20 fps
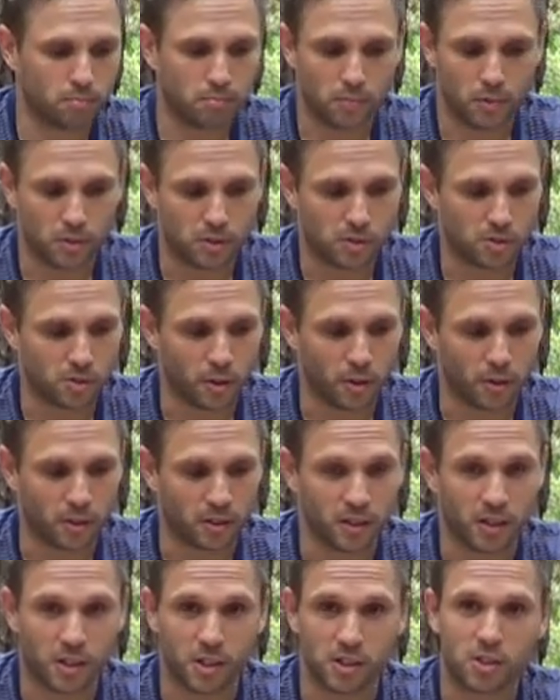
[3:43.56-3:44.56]

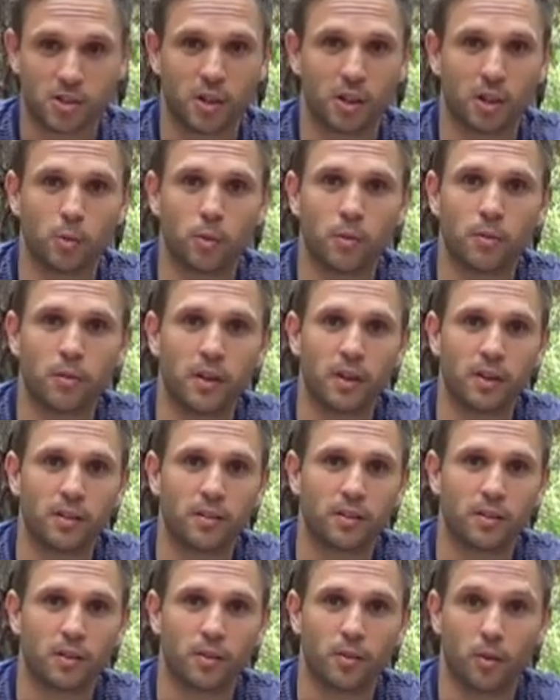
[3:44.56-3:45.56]
historically I struggle with
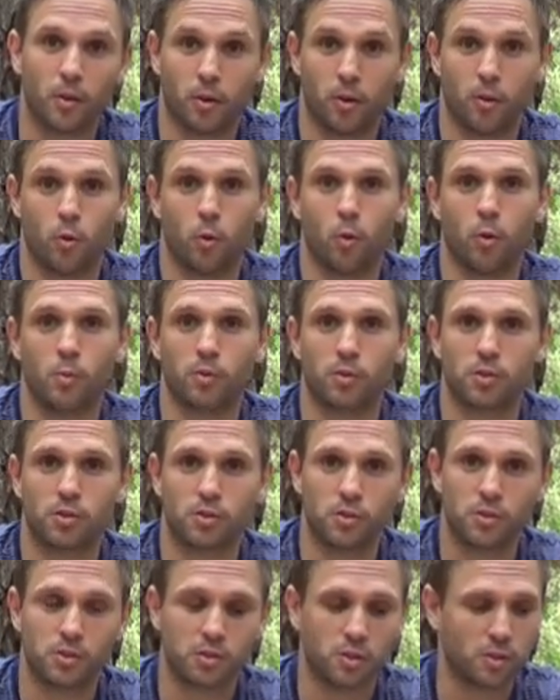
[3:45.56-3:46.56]
that on a normal
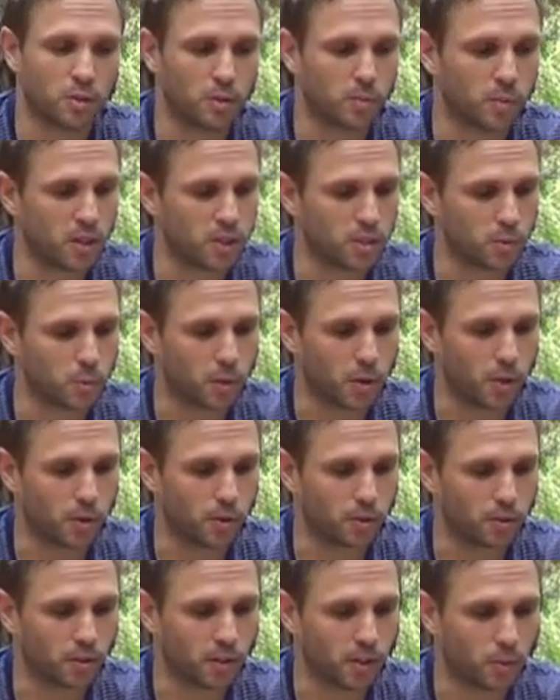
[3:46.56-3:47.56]
shoe, so you can imagine what I
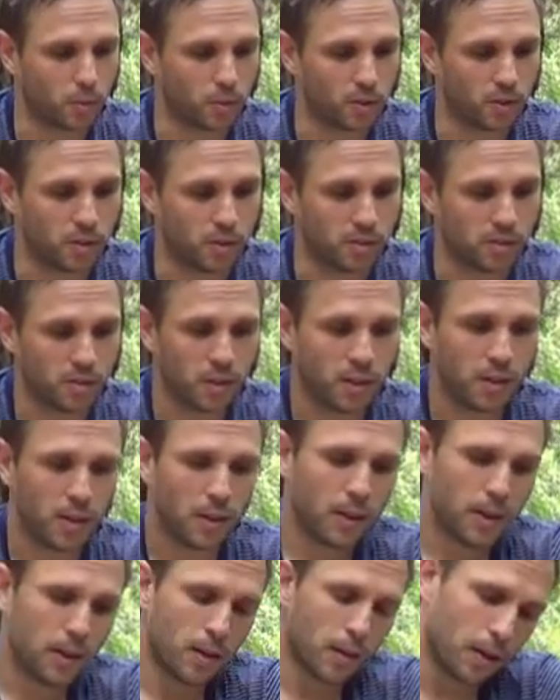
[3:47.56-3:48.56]
looked like with these.
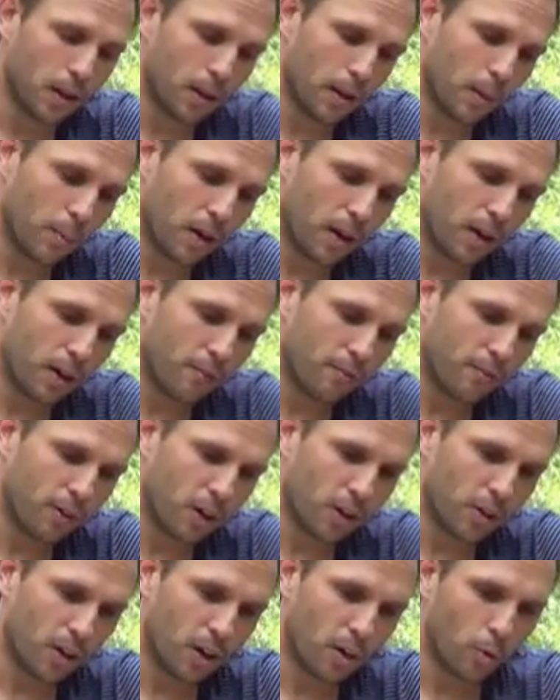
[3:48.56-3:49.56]
I
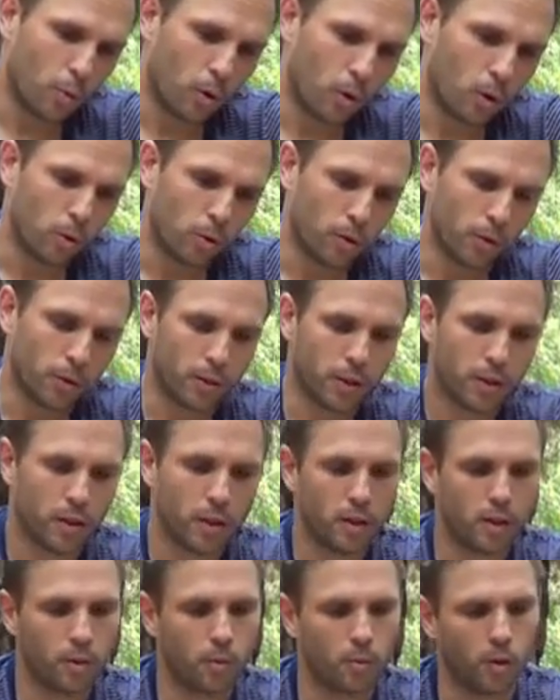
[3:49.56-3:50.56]
found I rolled
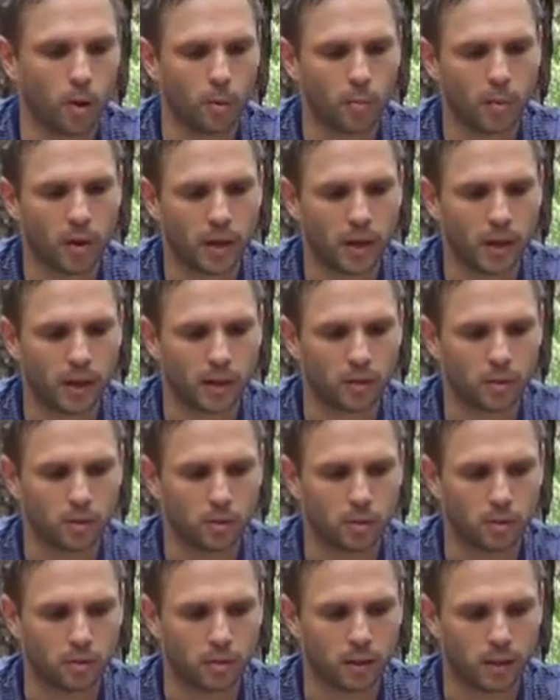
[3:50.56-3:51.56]
my
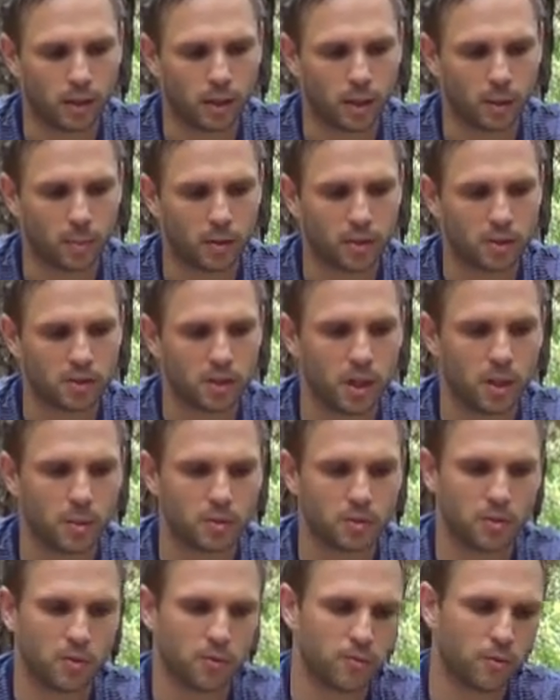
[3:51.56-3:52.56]
ankle a couple of
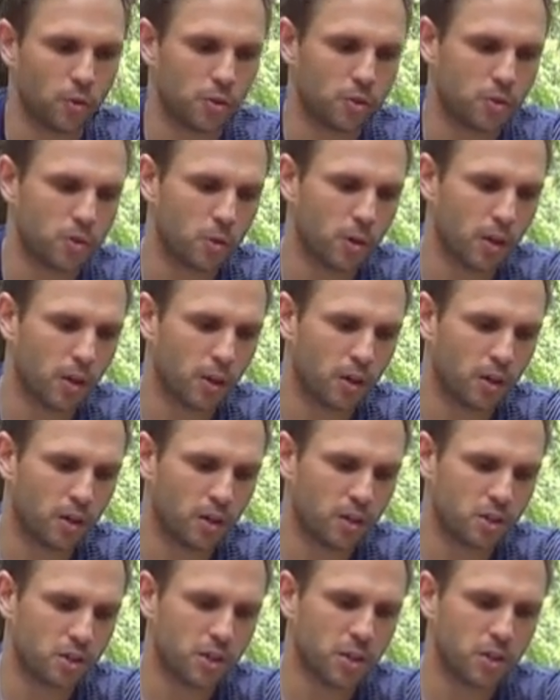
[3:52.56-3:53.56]
times in the first run, and
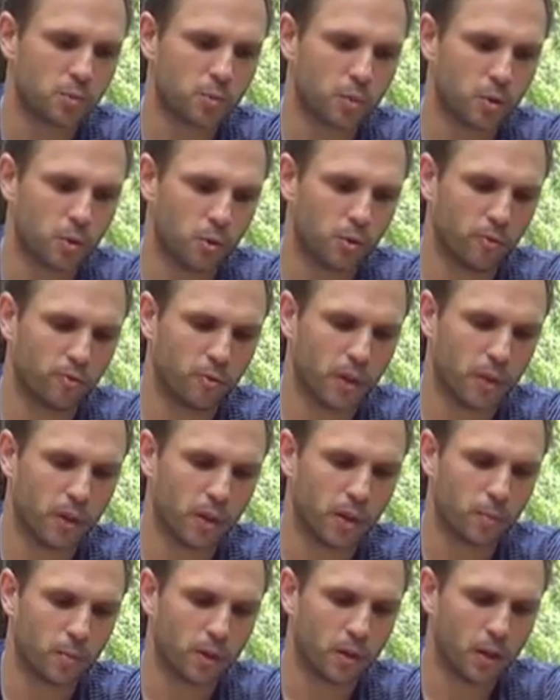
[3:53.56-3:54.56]
initially I was put off by
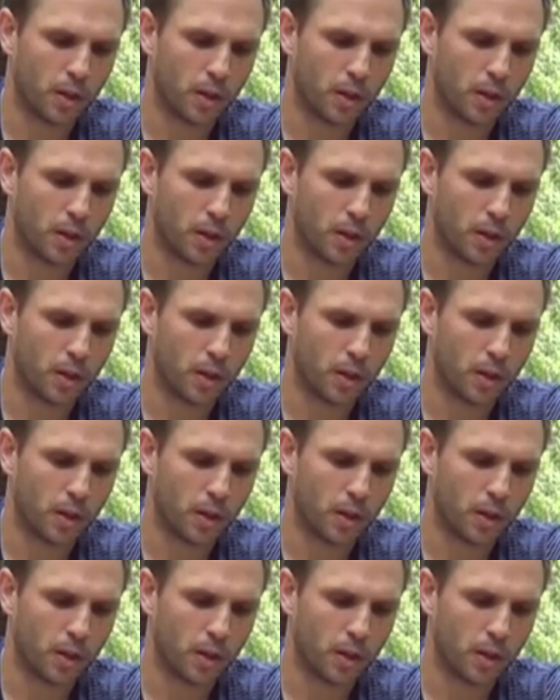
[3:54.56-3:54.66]
them, but